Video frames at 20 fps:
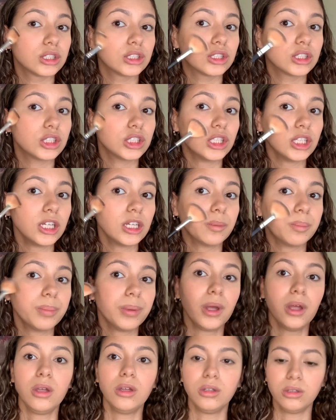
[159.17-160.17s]

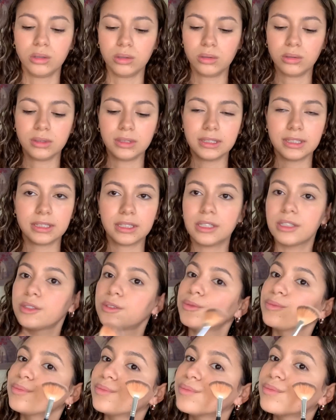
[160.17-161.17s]
cheekbones.
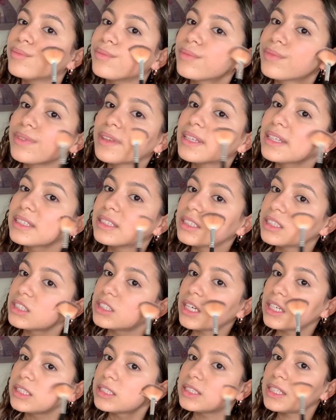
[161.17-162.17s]
This is
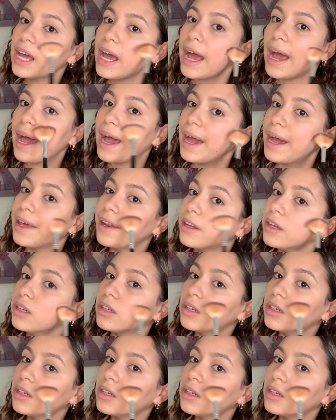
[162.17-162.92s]
just to add.